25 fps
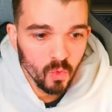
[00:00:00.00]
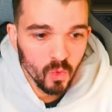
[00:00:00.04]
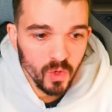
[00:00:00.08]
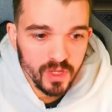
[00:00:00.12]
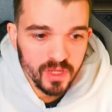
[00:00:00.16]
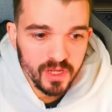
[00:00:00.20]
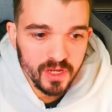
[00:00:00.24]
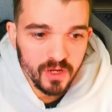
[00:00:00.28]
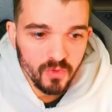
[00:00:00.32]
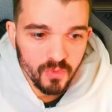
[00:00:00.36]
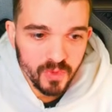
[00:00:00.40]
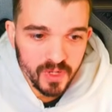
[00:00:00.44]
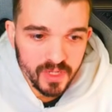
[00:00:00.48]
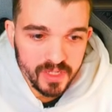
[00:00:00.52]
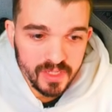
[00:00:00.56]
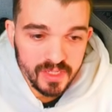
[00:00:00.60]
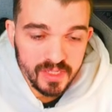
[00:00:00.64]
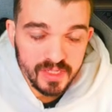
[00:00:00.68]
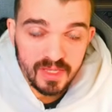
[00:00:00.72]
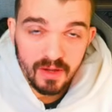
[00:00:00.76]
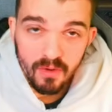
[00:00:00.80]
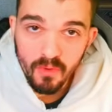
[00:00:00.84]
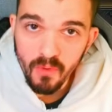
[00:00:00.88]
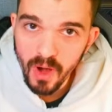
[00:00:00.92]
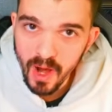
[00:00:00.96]
will increase
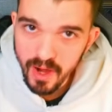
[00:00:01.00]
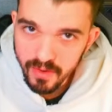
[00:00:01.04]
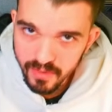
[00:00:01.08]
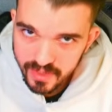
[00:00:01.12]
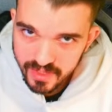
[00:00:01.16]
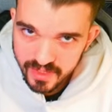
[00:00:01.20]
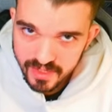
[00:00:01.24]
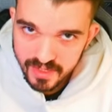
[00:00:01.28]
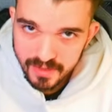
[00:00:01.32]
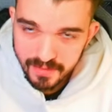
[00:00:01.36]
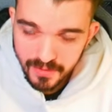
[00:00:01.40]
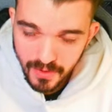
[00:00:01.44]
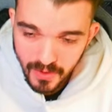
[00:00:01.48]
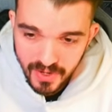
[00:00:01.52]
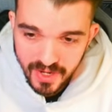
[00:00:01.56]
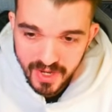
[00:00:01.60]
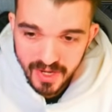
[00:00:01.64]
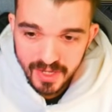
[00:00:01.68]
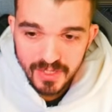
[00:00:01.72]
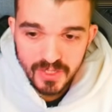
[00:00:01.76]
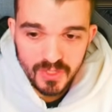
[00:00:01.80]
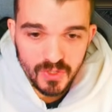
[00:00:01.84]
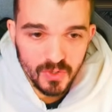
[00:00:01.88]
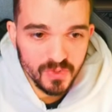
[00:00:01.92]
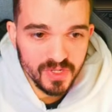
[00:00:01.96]
the rarity,
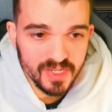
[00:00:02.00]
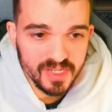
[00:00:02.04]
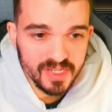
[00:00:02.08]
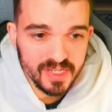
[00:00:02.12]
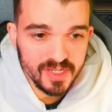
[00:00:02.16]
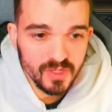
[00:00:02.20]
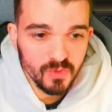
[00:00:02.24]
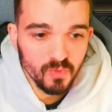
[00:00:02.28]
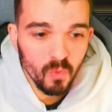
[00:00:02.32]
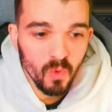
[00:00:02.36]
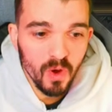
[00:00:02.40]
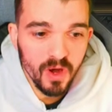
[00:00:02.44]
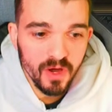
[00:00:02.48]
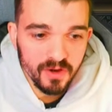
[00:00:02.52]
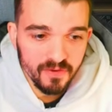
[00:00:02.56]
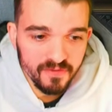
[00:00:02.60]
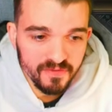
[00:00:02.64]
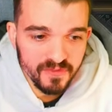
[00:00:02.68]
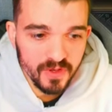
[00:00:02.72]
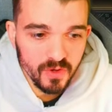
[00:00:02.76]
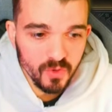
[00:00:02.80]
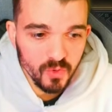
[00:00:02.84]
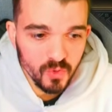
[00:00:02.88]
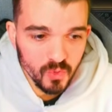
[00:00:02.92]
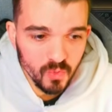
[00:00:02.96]
okay? So this is one
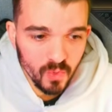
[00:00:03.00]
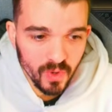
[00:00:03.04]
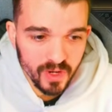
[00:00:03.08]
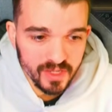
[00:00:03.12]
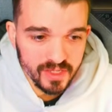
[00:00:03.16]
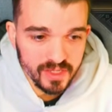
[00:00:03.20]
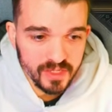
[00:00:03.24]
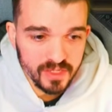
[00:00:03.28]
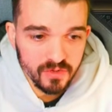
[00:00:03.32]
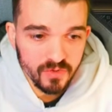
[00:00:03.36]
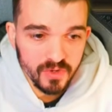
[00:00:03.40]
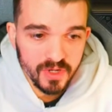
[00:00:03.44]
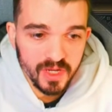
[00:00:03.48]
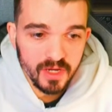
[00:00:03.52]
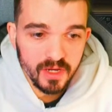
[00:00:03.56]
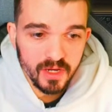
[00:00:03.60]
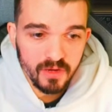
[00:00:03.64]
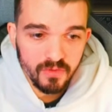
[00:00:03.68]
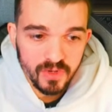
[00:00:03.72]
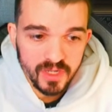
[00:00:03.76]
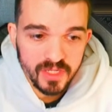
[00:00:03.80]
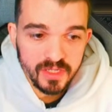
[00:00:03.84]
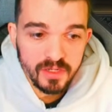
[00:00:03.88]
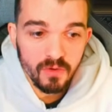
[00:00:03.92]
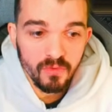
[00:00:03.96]
of the good ones. You can
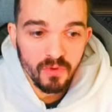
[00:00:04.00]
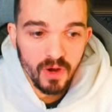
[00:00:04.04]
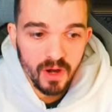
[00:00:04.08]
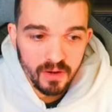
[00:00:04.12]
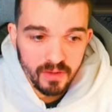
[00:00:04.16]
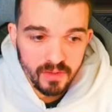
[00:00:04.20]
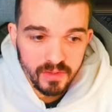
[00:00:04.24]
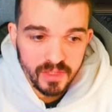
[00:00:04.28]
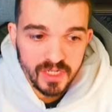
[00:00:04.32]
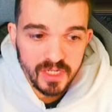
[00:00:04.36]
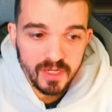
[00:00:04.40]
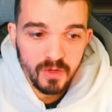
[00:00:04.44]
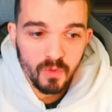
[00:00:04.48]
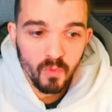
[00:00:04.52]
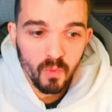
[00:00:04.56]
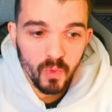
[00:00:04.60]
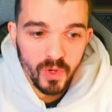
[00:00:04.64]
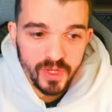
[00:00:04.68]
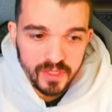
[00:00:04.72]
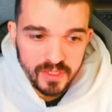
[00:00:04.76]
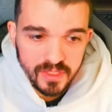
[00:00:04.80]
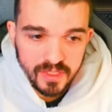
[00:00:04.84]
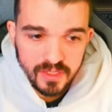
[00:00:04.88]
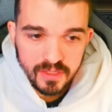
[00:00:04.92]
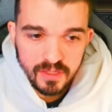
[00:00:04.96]
increase the rarity
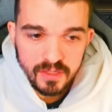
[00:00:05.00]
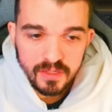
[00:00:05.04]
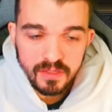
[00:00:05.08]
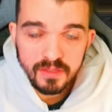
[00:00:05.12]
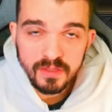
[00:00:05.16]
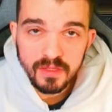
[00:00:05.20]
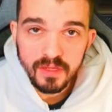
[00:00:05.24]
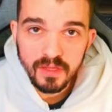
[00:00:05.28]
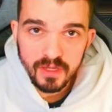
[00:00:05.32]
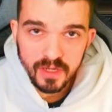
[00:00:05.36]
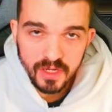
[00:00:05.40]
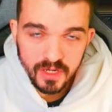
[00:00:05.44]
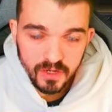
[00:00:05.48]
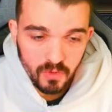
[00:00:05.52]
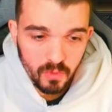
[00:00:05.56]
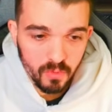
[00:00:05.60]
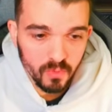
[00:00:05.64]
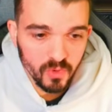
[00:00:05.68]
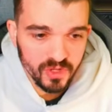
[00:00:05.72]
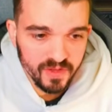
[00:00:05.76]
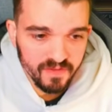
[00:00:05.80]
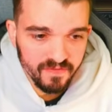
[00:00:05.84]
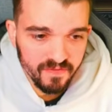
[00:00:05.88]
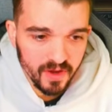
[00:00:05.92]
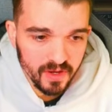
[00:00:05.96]
with delirium
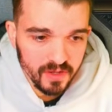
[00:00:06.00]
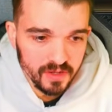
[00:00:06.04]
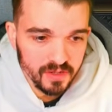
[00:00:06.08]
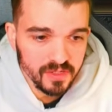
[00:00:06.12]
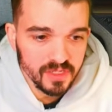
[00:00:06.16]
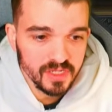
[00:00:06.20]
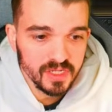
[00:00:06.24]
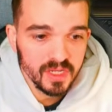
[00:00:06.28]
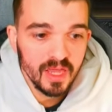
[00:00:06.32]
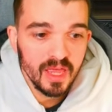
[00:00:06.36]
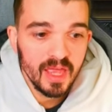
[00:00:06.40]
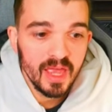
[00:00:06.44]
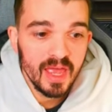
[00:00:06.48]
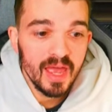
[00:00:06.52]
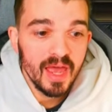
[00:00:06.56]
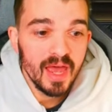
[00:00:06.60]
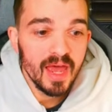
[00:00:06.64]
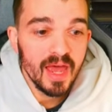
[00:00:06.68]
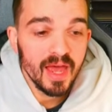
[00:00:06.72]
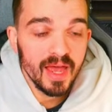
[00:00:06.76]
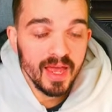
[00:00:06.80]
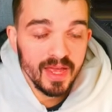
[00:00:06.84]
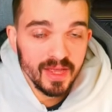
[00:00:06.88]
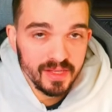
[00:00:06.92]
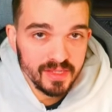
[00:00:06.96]
modifiers,
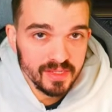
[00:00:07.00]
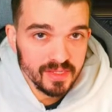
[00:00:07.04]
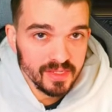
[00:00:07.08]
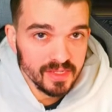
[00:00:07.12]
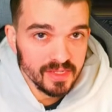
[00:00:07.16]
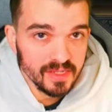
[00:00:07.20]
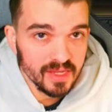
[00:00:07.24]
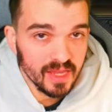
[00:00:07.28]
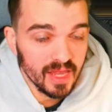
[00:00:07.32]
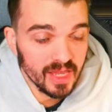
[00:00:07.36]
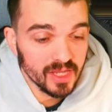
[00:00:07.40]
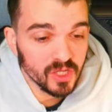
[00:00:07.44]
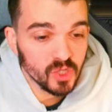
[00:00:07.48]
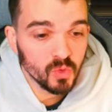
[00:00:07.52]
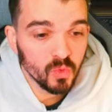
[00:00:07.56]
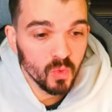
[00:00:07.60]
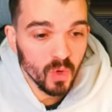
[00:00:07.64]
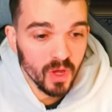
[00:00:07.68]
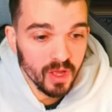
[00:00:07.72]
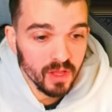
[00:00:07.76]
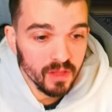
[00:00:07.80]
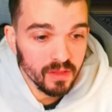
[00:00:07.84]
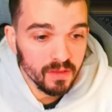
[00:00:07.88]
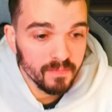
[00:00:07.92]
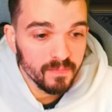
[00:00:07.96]
and as
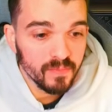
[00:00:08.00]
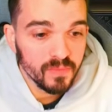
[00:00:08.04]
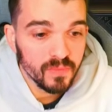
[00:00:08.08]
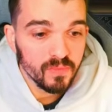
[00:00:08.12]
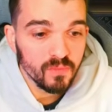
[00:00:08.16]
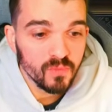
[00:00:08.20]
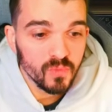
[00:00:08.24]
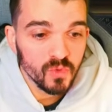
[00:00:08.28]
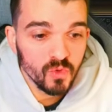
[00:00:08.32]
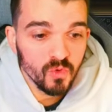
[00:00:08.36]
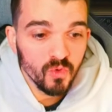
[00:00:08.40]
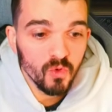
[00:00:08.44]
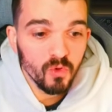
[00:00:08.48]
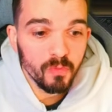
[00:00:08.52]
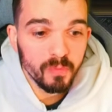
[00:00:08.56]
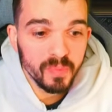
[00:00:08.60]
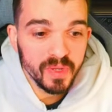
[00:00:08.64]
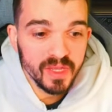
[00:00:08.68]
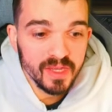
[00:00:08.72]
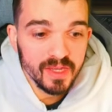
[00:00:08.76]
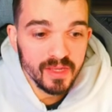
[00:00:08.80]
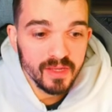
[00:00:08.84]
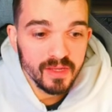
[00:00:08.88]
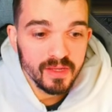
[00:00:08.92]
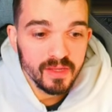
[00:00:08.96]
well you will
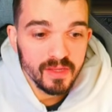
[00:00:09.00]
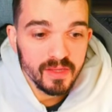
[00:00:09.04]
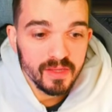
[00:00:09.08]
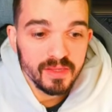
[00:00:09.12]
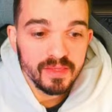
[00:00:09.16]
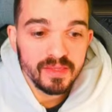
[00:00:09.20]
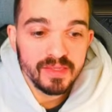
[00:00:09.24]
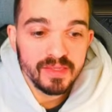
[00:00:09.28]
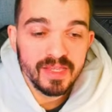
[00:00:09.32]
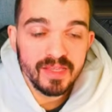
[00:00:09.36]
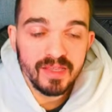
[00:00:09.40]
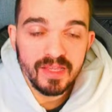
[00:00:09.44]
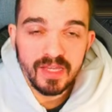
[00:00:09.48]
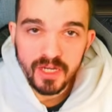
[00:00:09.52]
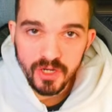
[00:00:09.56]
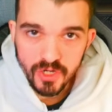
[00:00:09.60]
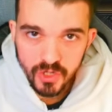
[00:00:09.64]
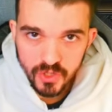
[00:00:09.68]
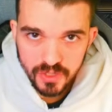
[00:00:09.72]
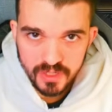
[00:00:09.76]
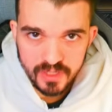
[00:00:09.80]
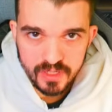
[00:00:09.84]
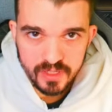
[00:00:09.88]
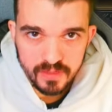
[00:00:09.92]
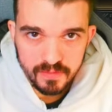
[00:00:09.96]
be
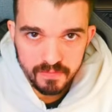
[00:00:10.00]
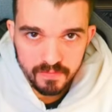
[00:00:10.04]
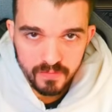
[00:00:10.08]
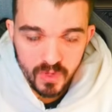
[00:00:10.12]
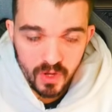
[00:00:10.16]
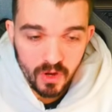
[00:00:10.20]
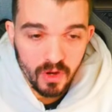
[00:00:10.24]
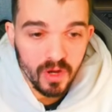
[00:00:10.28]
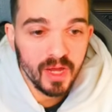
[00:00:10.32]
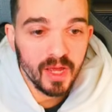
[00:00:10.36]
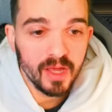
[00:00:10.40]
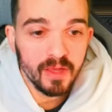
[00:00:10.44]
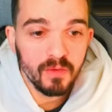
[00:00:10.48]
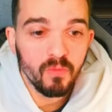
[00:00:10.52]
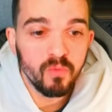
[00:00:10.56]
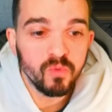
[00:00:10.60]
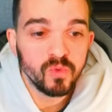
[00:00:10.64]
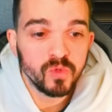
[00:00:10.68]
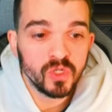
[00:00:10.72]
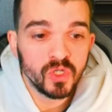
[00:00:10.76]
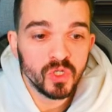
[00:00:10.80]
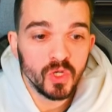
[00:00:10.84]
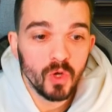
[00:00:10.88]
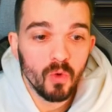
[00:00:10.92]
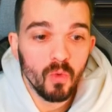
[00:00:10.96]
delirious, okay?
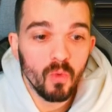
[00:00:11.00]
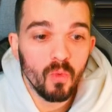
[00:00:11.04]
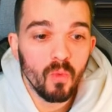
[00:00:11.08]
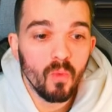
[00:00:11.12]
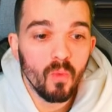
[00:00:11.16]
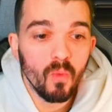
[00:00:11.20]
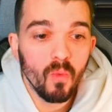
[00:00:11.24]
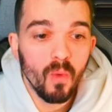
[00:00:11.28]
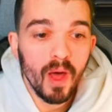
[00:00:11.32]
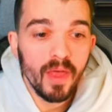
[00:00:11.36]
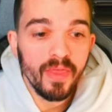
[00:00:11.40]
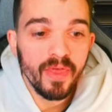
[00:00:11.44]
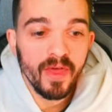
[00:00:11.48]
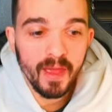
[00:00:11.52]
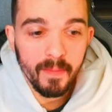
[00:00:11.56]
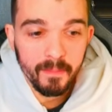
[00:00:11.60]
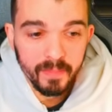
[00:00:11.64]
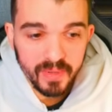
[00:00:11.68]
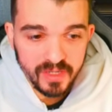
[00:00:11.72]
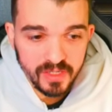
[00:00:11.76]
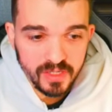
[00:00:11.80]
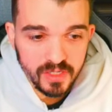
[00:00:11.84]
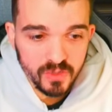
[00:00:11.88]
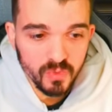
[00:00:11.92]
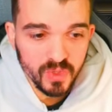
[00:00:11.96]
So what
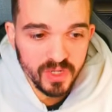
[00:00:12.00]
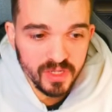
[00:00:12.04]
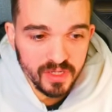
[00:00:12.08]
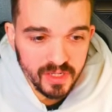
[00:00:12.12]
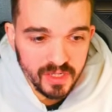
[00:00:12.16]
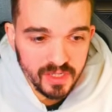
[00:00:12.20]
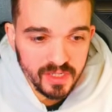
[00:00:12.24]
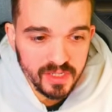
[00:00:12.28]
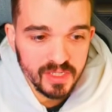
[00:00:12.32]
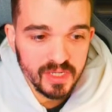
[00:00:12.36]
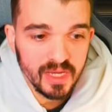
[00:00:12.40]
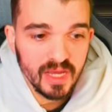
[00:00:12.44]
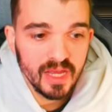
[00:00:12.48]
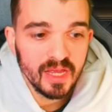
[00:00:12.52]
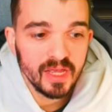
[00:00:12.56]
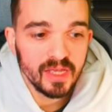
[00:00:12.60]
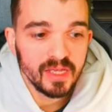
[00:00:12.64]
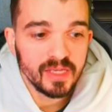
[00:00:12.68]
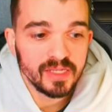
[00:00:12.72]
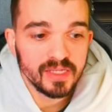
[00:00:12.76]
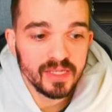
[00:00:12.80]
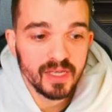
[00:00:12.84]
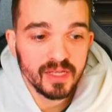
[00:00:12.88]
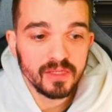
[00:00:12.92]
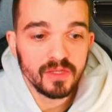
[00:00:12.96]
happens with this
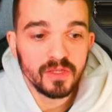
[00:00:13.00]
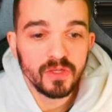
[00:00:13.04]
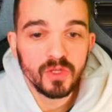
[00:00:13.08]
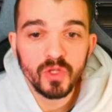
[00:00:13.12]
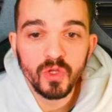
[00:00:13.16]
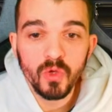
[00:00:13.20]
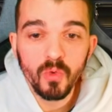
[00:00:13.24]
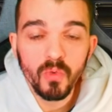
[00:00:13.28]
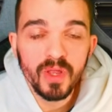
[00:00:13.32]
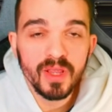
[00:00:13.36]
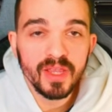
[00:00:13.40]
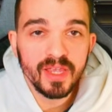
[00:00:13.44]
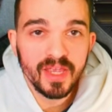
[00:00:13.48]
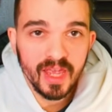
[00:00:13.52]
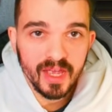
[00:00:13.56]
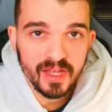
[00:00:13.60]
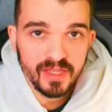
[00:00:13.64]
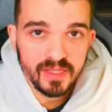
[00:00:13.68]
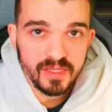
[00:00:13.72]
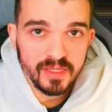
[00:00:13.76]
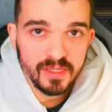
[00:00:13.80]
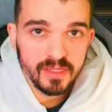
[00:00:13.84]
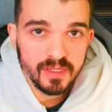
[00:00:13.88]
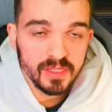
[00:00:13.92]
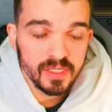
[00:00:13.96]
is that you will
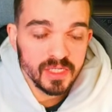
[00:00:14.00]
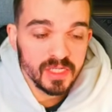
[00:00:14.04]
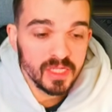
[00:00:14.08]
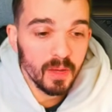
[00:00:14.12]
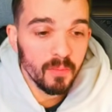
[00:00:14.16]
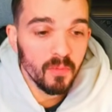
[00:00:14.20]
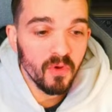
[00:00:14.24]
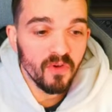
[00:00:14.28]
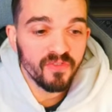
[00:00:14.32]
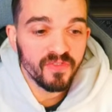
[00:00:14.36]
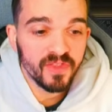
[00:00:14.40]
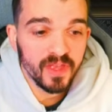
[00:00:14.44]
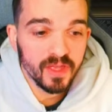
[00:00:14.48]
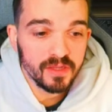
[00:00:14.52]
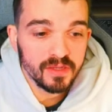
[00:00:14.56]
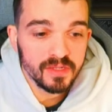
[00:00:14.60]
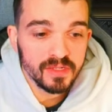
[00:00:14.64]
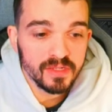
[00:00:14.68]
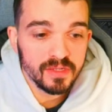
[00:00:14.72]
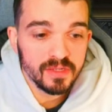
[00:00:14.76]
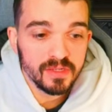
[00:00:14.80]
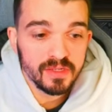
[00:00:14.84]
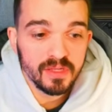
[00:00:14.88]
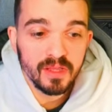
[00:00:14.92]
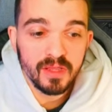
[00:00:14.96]
get some of that
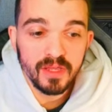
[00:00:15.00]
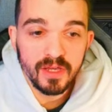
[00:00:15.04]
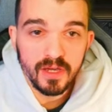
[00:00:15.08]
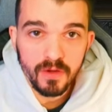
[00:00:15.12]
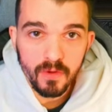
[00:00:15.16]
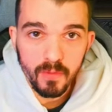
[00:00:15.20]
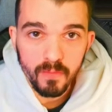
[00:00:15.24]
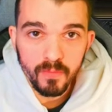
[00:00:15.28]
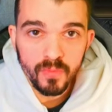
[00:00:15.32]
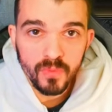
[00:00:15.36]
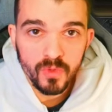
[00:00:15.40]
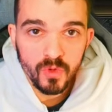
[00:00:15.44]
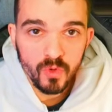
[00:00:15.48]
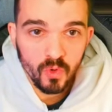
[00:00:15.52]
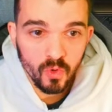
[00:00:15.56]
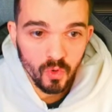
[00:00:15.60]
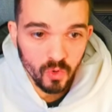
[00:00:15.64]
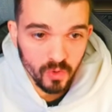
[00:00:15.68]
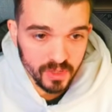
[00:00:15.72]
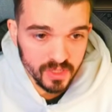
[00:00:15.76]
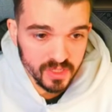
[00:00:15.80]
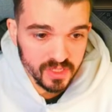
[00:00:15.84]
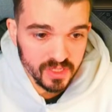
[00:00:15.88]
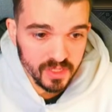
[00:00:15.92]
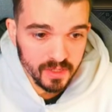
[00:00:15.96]
delirium
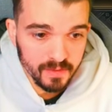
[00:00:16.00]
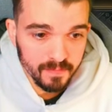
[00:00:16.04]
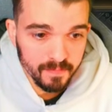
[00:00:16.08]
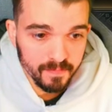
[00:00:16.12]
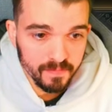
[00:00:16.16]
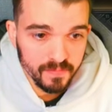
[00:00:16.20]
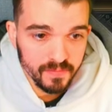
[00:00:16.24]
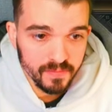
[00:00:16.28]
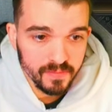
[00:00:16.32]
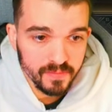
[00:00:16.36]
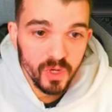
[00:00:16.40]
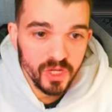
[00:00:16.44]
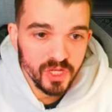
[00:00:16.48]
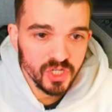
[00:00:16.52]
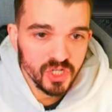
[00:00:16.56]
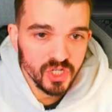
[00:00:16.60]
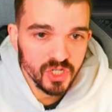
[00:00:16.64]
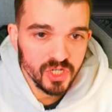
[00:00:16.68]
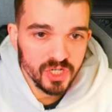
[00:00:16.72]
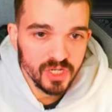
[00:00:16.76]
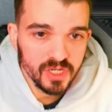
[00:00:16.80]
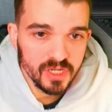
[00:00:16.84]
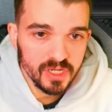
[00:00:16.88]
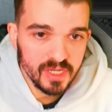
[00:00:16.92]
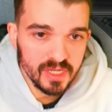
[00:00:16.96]
currency,
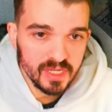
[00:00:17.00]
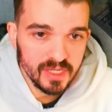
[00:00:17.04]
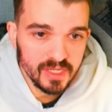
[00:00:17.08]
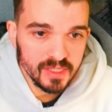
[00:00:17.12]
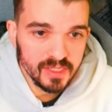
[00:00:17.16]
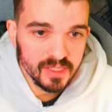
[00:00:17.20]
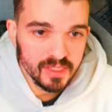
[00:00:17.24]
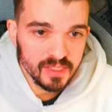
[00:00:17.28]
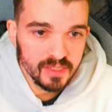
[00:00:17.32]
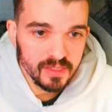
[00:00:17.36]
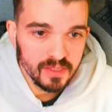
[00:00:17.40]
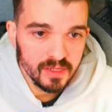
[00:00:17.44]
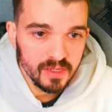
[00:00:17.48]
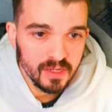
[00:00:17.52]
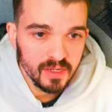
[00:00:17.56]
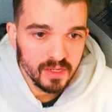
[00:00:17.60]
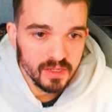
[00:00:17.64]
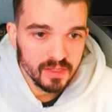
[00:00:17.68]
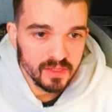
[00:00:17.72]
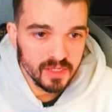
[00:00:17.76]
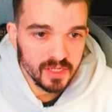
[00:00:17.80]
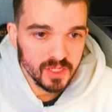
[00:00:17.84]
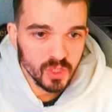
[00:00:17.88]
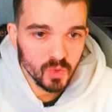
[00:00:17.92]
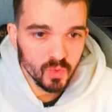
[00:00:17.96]
which is
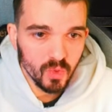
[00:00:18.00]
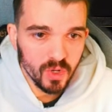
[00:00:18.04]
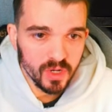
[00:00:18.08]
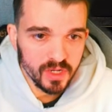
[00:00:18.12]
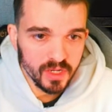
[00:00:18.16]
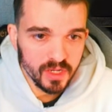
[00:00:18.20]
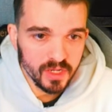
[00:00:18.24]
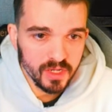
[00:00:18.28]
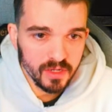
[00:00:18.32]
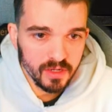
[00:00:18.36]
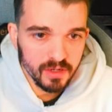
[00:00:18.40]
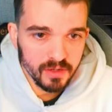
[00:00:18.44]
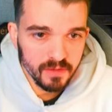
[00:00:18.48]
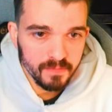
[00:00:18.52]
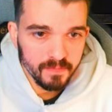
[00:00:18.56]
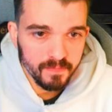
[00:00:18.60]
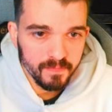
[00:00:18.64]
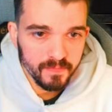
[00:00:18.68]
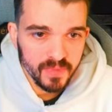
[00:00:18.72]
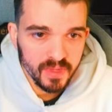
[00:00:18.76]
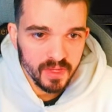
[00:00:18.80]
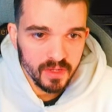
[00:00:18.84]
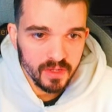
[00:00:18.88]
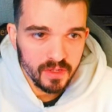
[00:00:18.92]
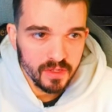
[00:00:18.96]
this one here.
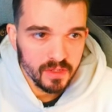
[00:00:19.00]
